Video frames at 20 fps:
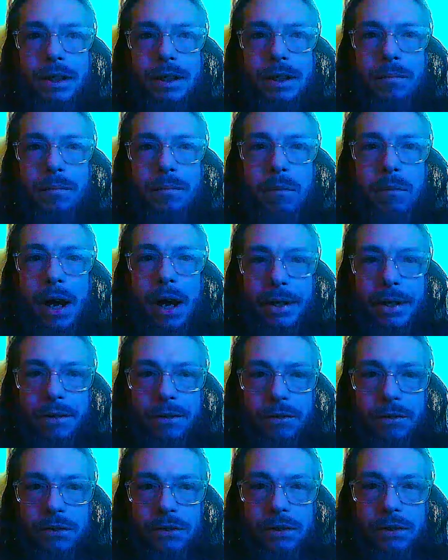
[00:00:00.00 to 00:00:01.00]

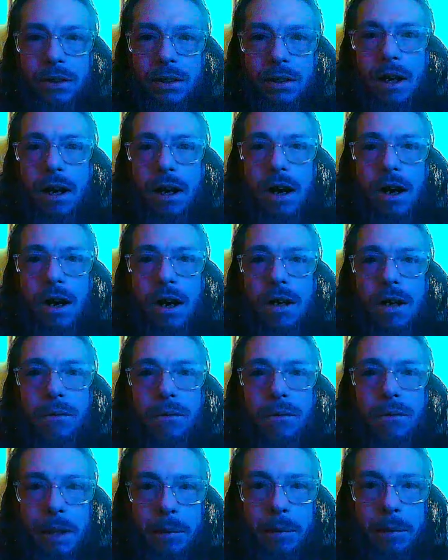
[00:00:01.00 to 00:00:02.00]
Minors are
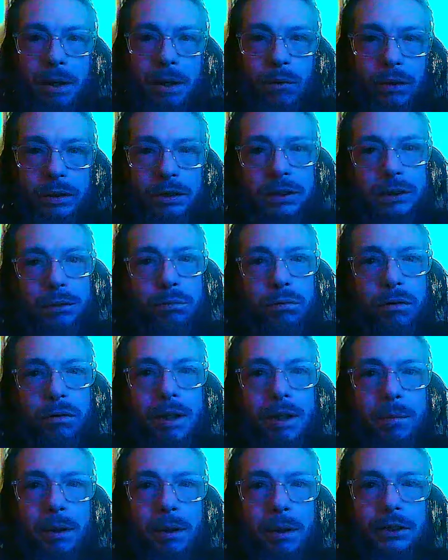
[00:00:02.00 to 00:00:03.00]
vaping, which is pretty
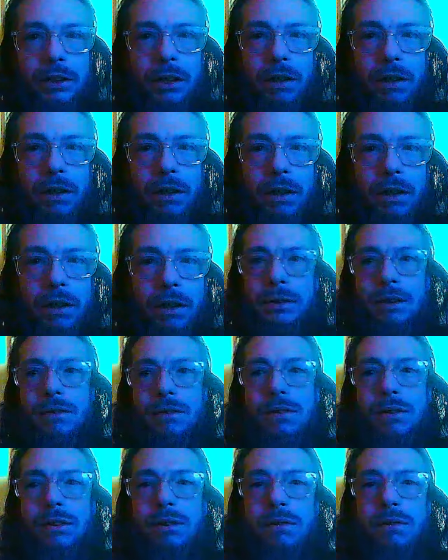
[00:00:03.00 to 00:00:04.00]
much the equivalent of
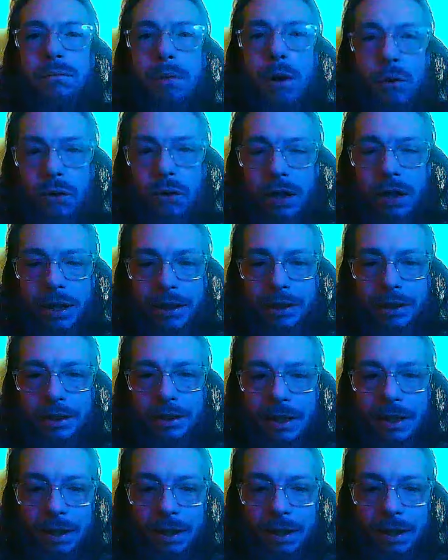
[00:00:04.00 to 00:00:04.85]
smoking.